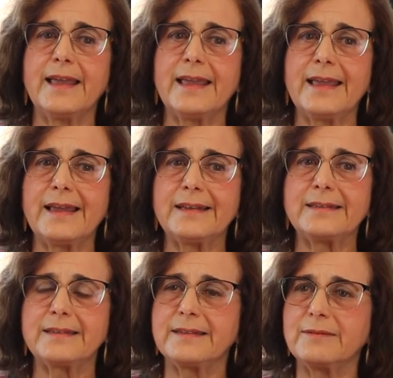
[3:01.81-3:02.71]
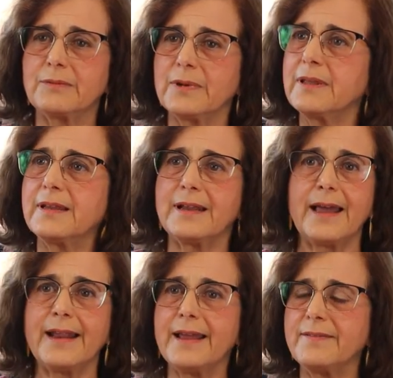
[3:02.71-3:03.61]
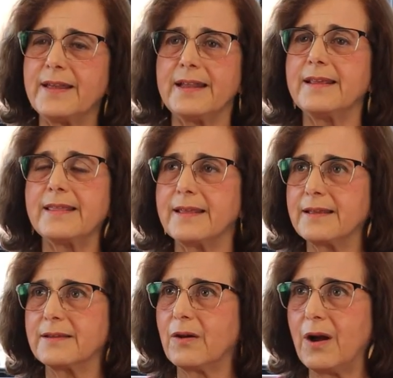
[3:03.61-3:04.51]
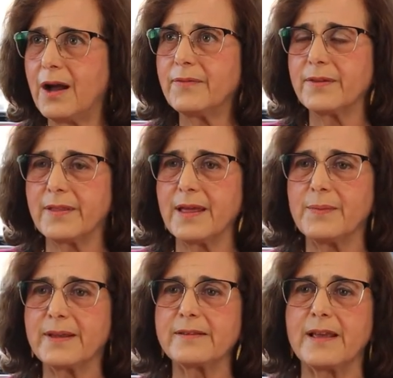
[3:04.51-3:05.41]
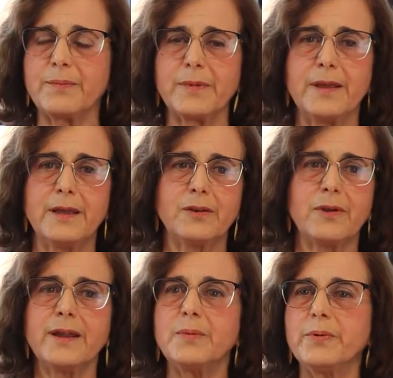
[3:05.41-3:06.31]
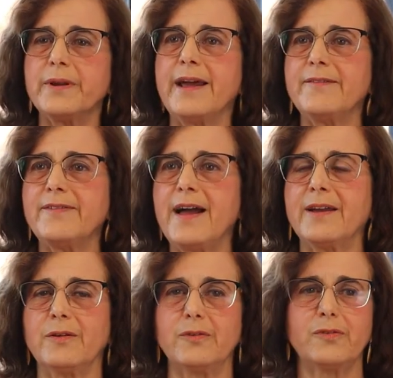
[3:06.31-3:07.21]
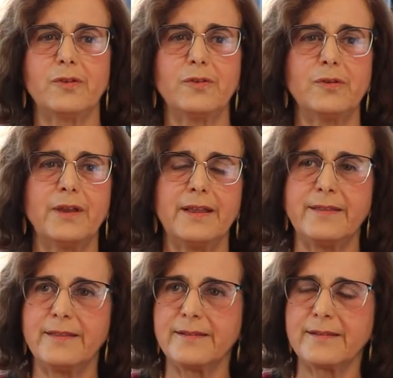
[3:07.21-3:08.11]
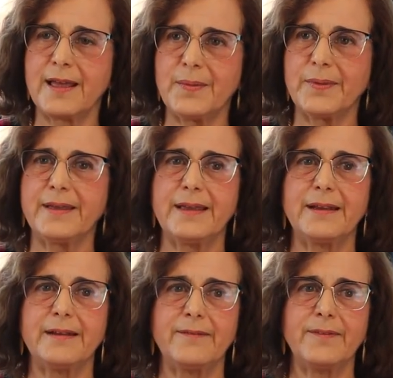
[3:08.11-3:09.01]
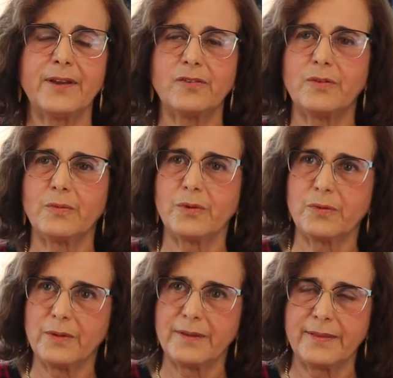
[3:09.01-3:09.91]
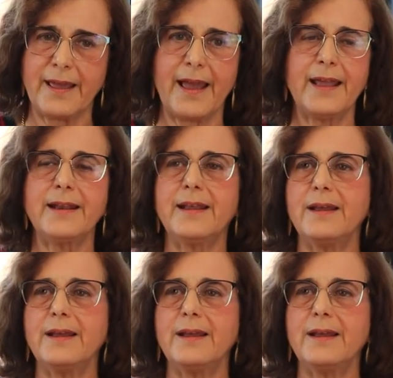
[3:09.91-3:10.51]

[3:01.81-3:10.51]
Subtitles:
and really not have anything to offer them except trying to put out fires. So you get this complicated infection, we'll treat that.